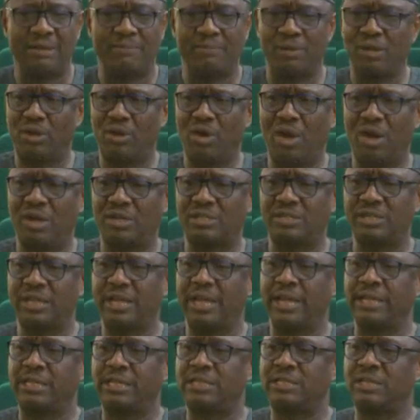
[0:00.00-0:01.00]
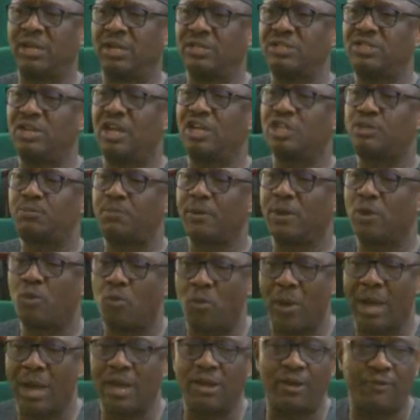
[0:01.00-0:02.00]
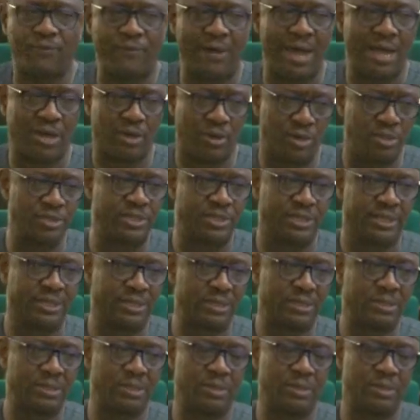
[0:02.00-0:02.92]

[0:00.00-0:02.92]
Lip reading: because it does not speak well of our country.